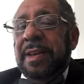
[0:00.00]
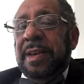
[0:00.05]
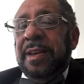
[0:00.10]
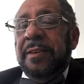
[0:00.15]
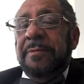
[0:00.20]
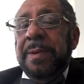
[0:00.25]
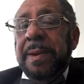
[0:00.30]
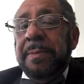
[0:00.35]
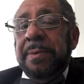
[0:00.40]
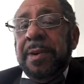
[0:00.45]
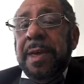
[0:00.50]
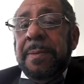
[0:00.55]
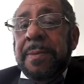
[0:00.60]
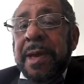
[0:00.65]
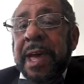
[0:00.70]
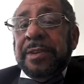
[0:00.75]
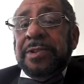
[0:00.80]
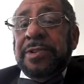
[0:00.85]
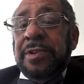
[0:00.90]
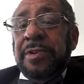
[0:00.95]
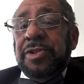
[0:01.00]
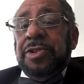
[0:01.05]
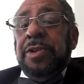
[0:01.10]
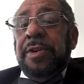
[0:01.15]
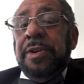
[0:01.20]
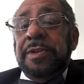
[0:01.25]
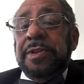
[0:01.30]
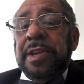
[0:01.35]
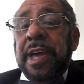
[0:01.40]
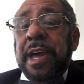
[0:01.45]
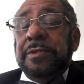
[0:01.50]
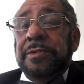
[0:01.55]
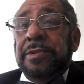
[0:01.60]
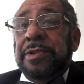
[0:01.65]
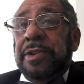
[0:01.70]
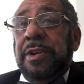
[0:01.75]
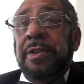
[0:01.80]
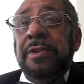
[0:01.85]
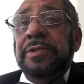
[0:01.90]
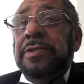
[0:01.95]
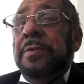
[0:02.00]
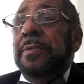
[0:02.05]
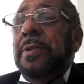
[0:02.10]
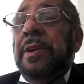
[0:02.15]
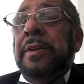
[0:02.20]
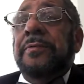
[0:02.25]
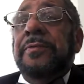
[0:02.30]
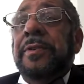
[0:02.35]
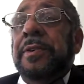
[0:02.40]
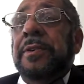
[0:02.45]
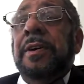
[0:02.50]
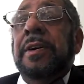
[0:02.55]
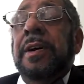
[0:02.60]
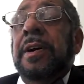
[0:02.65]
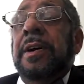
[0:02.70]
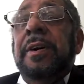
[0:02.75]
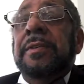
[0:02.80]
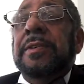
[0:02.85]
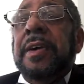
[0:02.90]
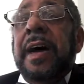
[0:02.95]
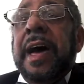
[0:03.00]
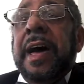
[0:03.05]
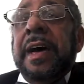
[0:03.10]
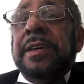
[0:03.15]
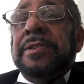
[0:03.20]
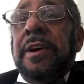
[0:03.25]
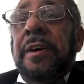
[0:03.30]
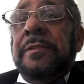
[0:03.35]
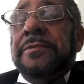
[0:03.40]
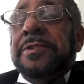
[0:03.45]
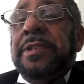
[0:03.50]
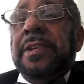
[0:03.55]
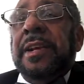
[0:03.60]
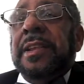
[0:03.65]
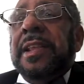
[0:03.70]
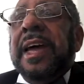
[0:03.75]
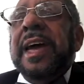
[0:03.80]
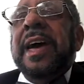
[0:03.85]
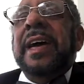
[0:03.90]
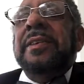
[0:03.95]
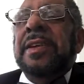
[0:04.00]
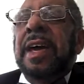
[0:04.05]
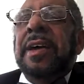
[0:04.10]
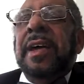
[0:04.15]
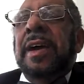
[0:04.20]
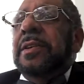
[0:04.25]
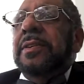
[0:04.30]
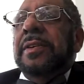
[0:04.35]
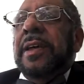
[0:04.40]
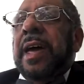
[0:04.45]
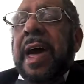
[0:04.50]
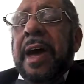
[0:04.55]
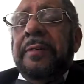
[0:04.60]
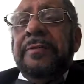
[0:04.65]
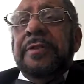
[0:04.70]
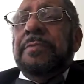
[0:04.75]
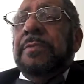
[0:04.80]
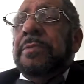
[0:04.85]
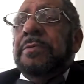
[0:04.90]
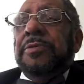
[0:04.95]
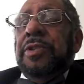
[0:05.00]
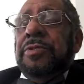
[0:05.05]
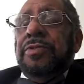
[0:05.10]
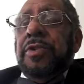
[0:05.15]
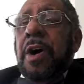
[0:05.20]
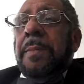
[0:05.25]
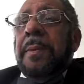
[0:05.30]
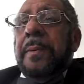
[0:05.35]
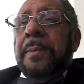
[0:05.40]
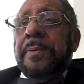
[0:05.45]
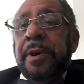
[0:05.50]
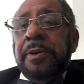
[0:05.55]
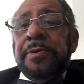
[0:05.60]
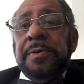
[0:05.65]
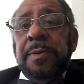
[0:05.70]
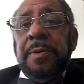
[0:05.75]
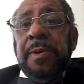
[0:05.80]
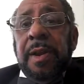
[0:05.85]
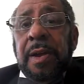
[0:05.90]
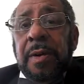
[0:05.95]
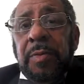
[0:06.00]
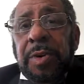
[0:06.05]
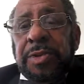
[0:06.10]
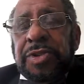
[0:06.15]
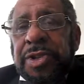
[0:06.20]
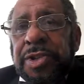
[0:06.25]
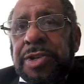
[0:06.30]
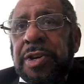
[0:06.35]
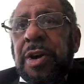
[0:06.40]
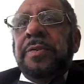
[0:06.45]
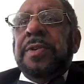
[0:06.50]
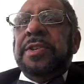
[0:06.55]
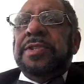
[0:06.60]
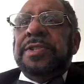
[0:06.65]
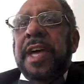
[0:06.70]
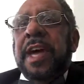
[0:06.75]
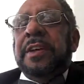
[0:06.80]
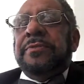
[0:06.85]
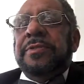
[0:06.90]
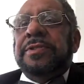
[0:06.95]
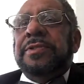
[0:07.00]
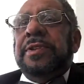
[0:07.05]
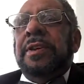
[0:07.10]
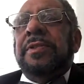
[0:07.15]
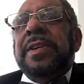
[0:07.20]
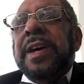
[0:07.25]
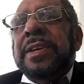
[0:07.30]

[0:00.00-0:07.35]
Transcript: If people keep asking you to show your tax returns, you're running for the highest office in the land, the normal person would show his tax return.